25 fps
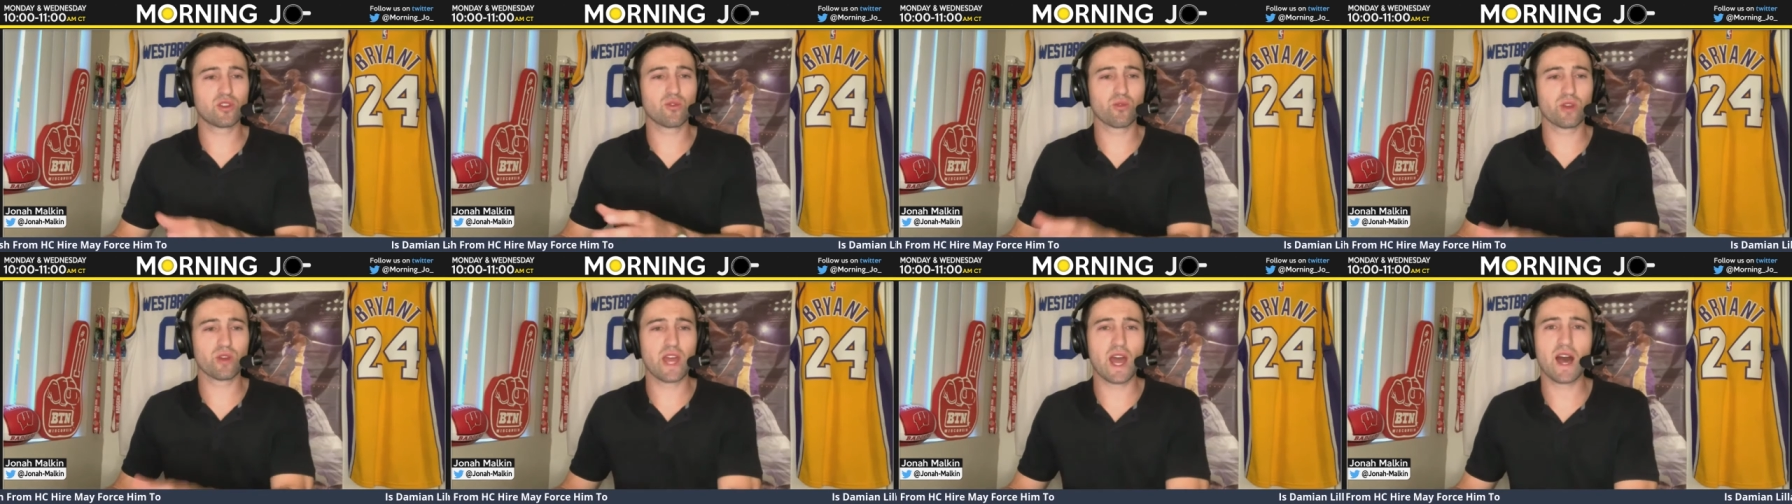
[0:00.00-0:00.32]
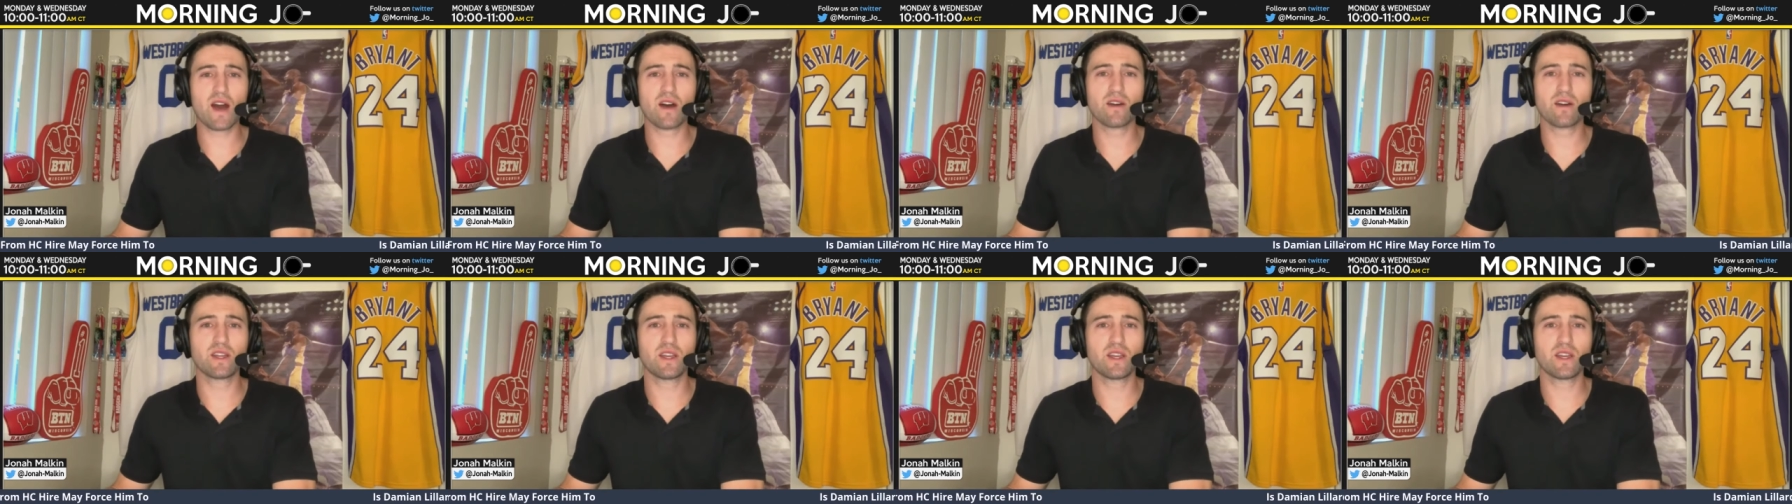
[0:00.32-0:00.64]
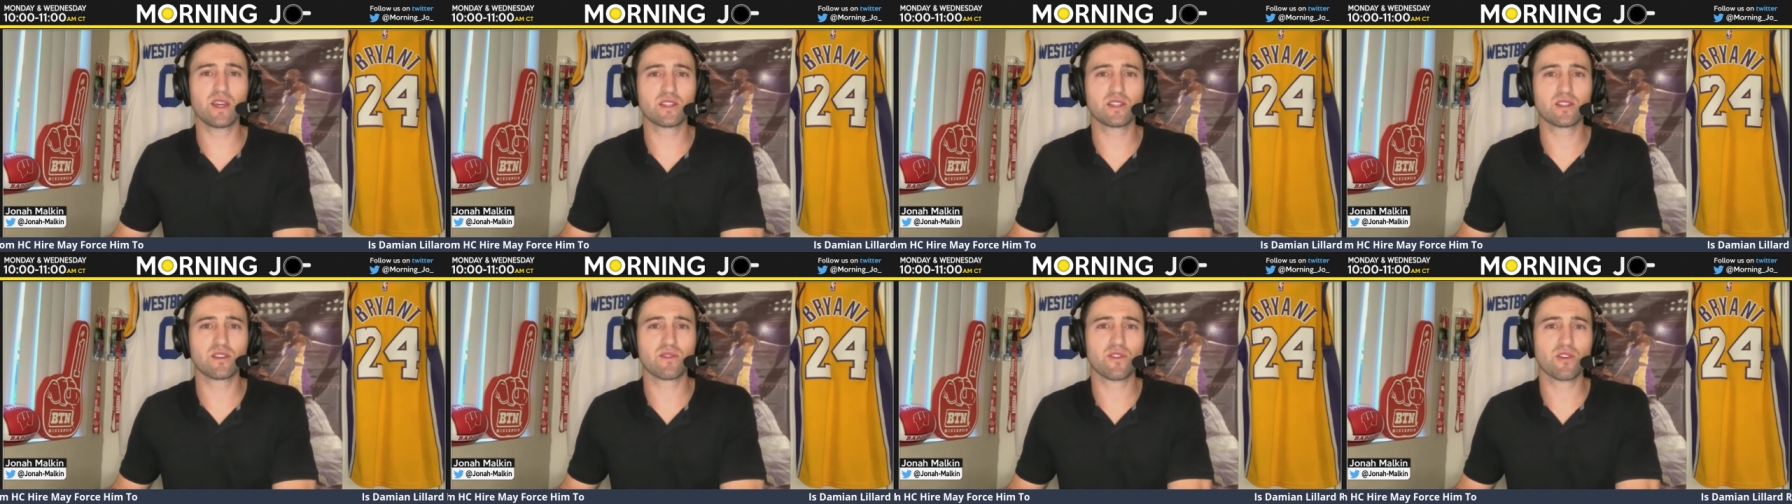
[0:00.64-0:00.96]
reality
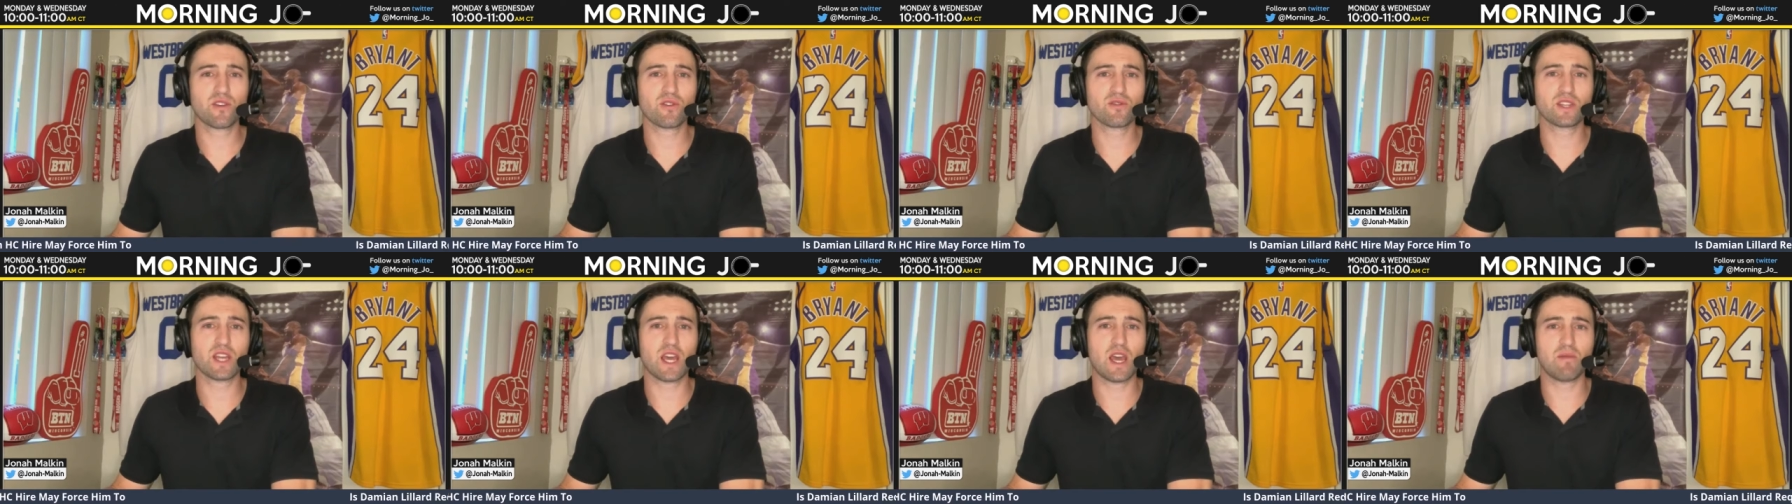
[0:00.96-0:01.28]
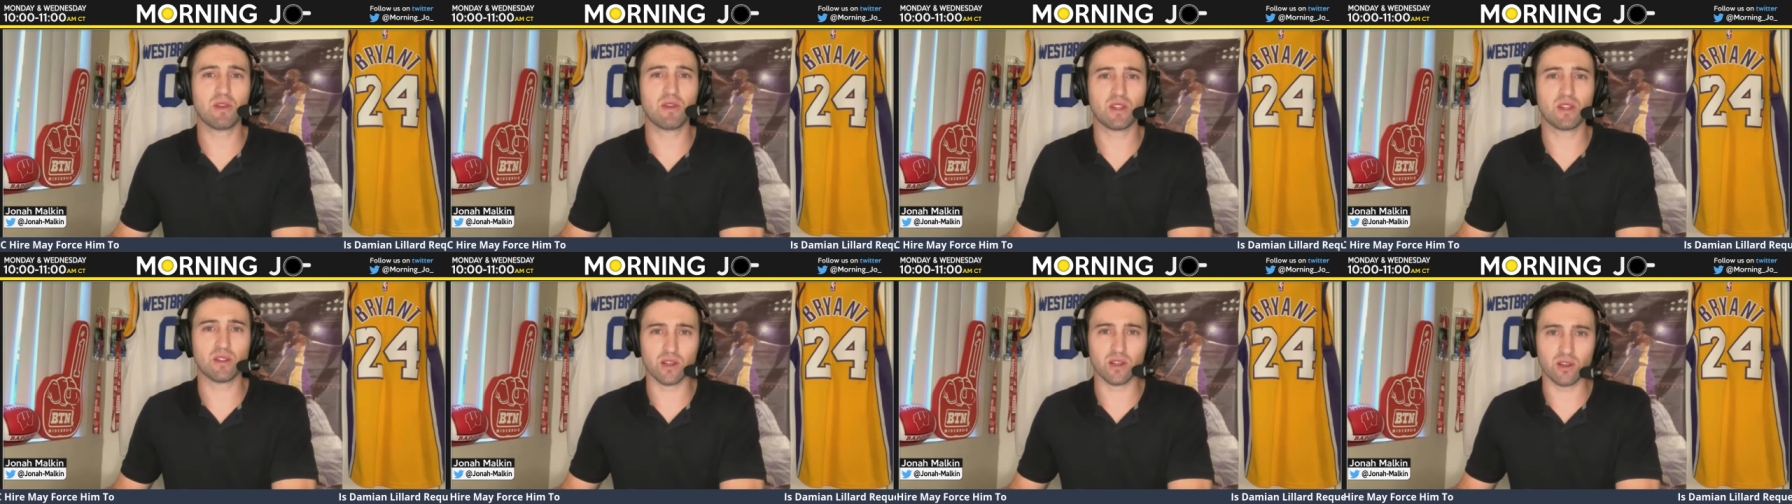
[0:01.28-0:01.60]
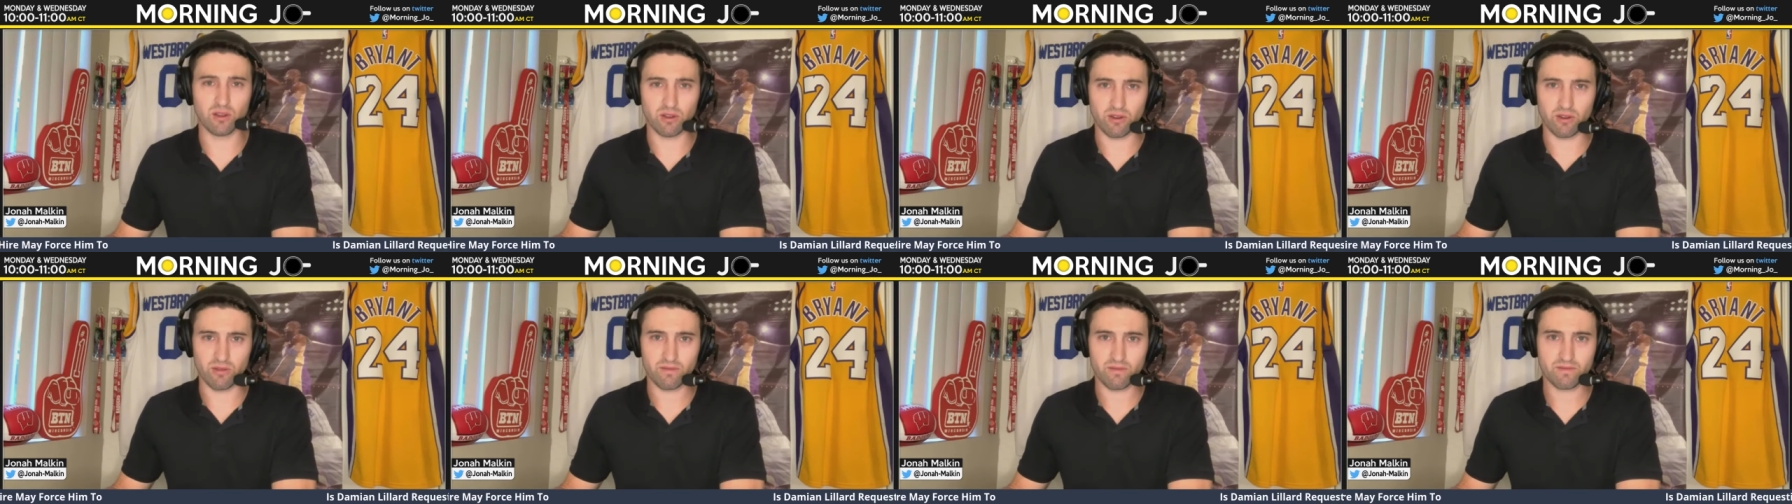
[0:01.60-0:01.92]
is, if you're Damian
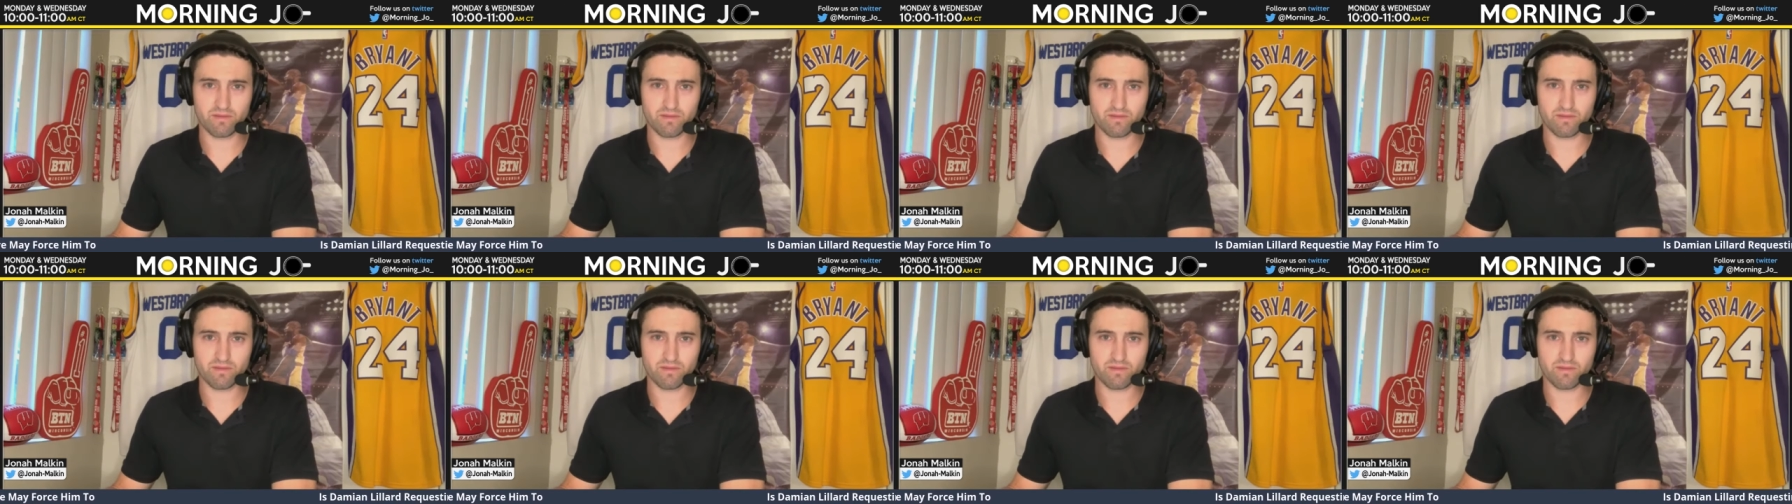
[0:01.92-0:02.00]
Lillard,